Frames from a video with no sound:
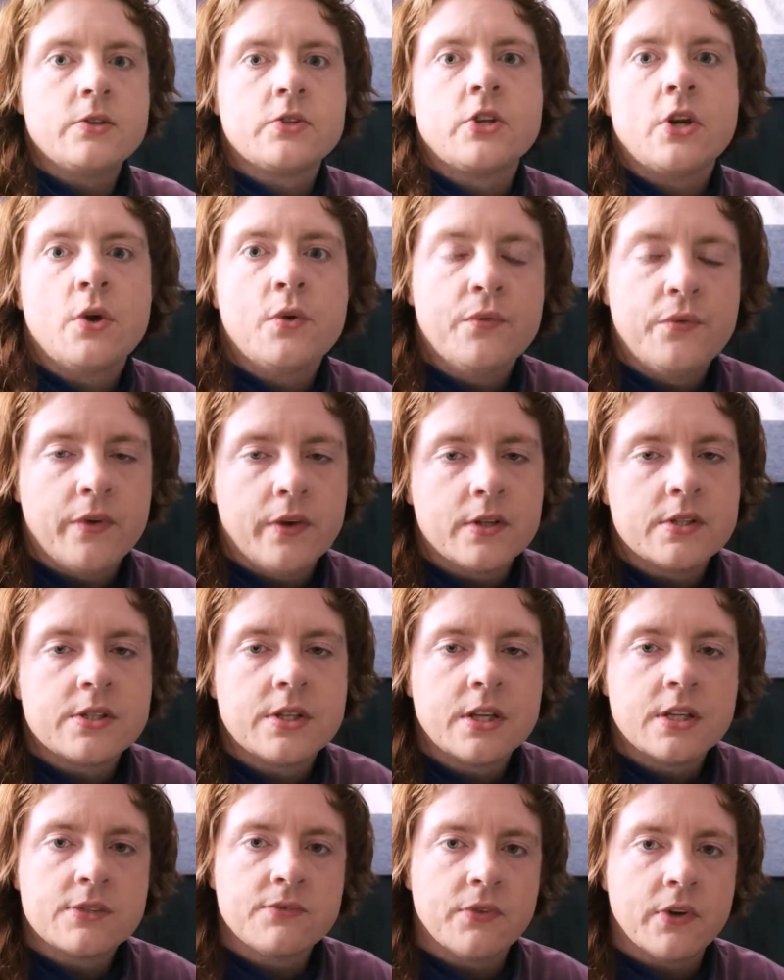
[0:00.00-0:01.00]
so first
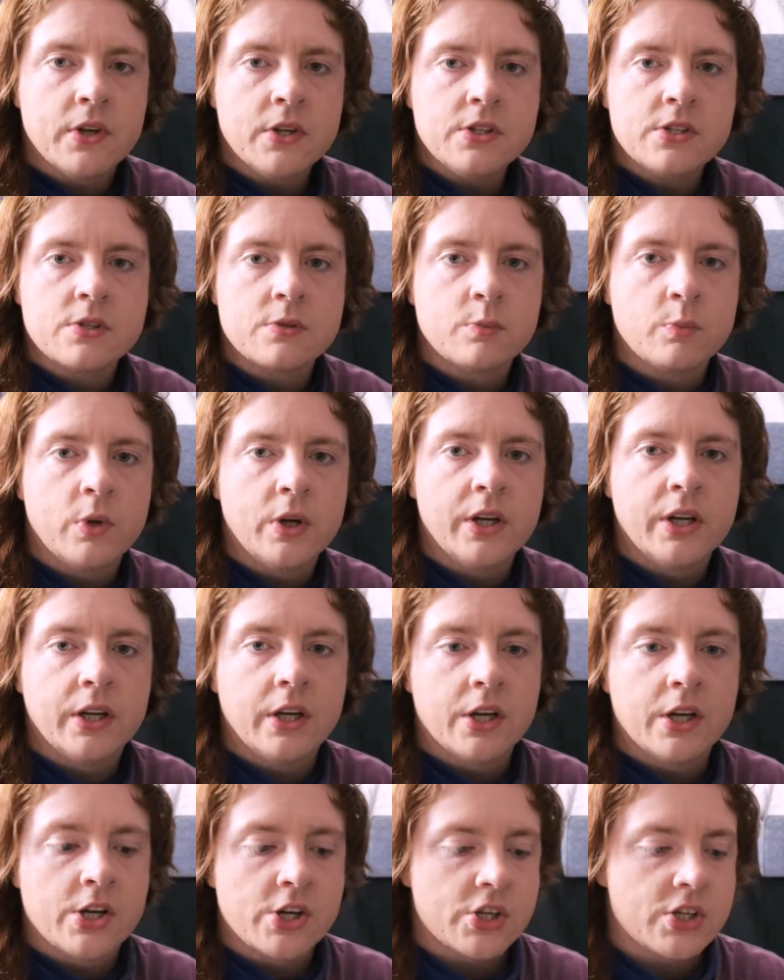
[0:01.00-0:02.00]
things first, we're
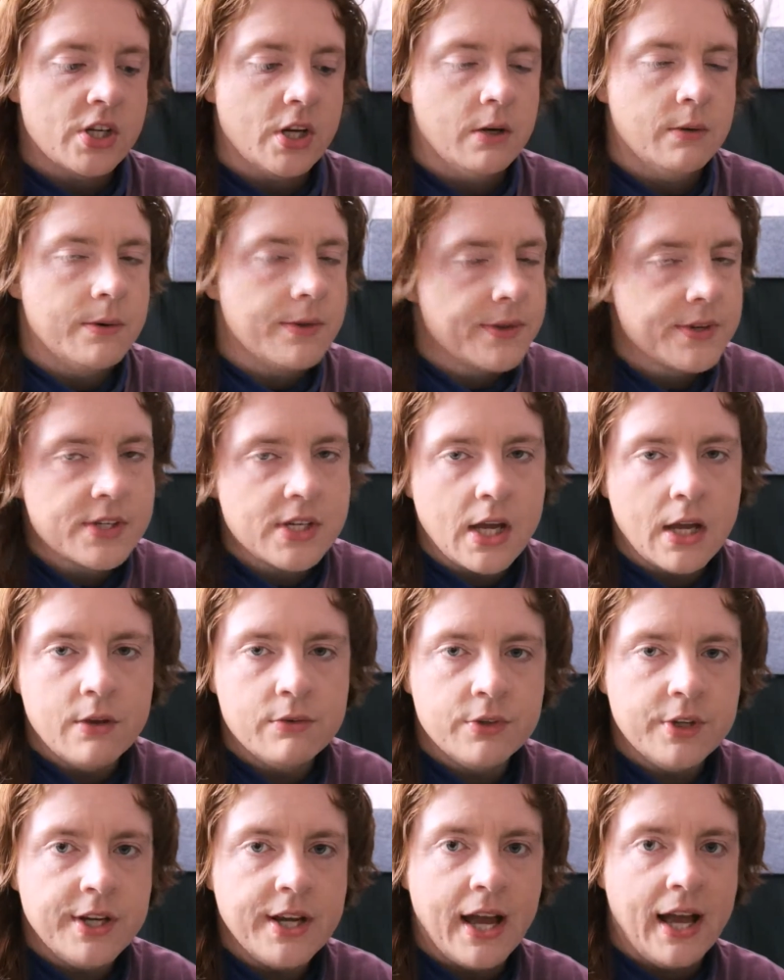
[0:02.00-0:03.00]
gonna start with the
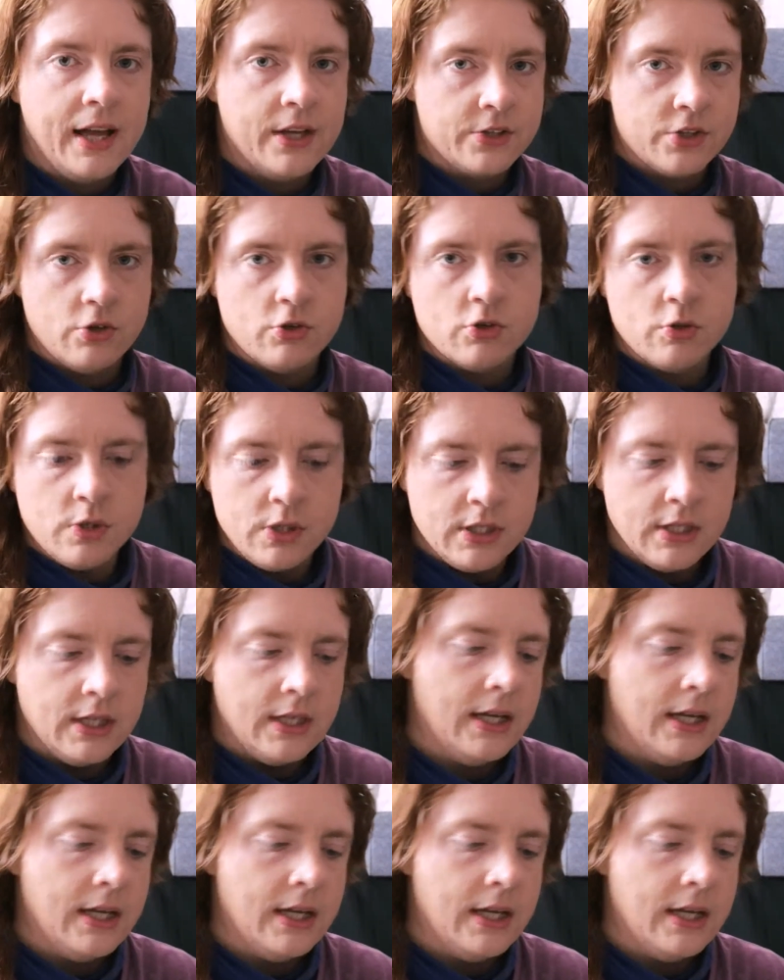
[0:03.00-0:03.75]
savory as usual.